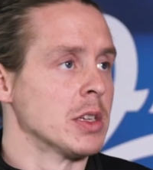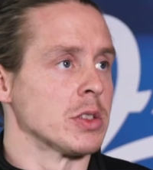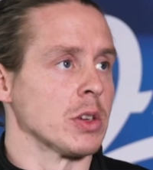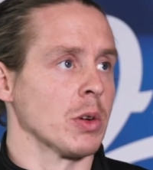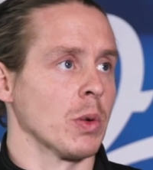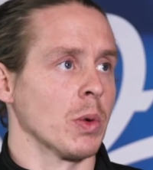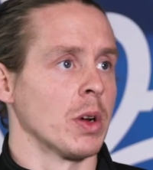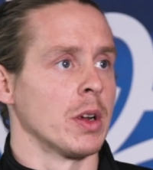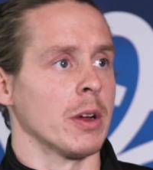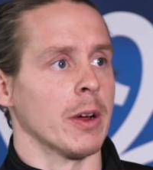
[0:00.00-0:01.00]
So
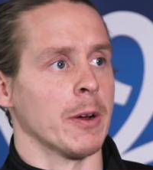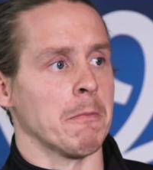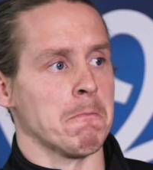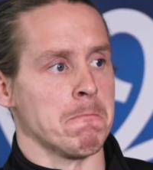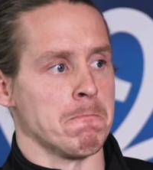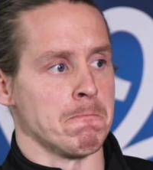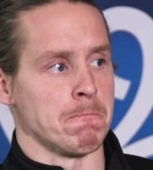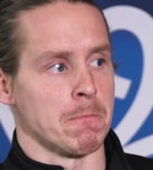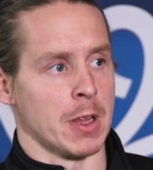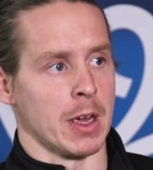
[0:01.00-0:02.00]

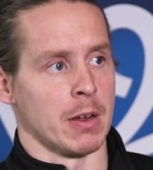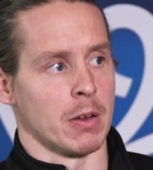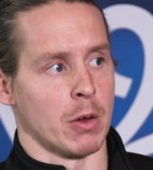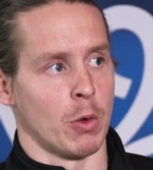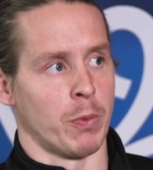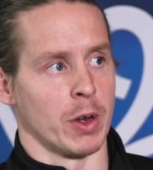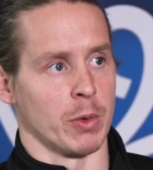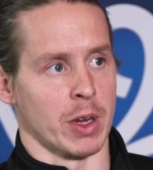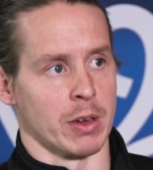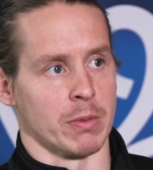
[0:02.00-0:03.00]
yeah, hopefully
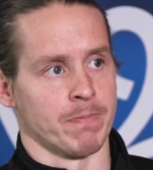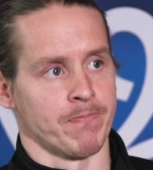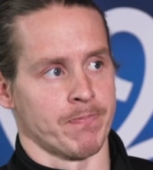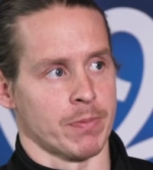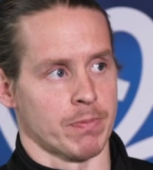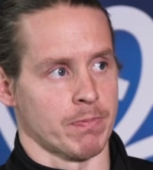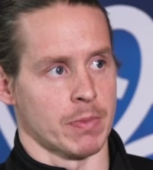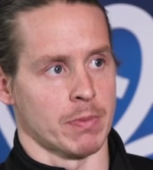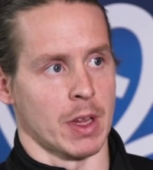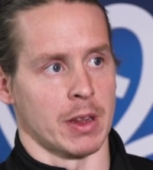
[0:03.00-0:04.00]
we can.
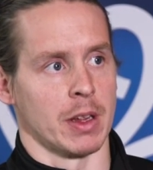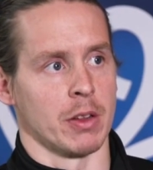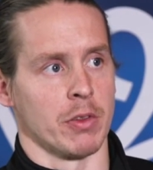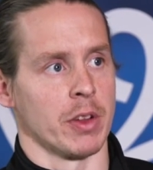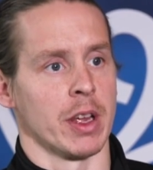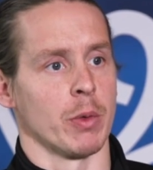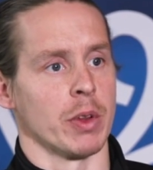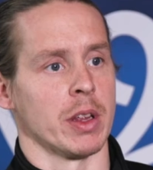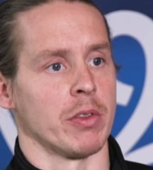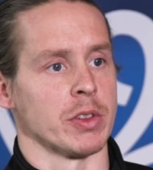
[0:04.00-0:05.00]
At the end of the day, we
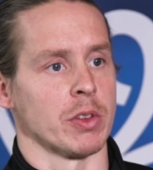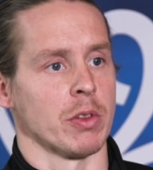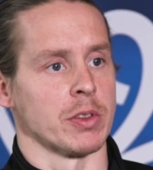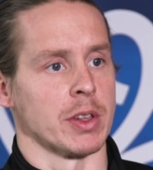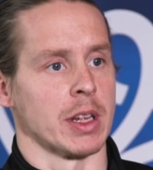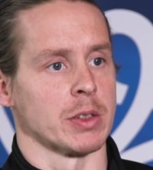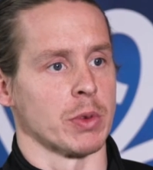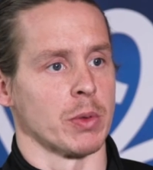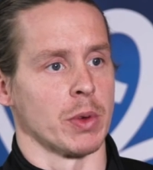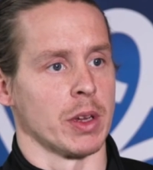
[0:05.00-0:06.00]
need results, and that's
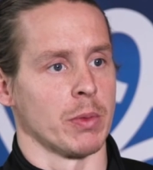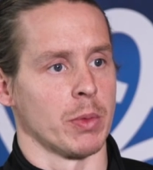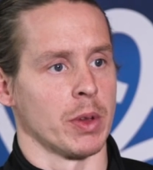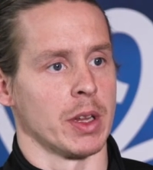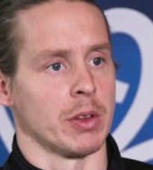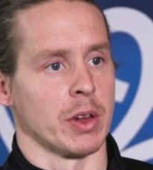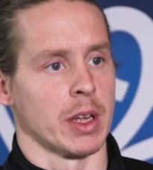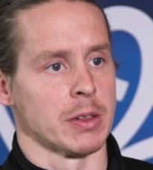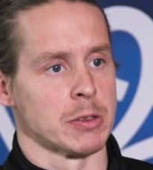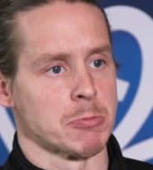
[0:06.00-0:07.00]
what we need to get.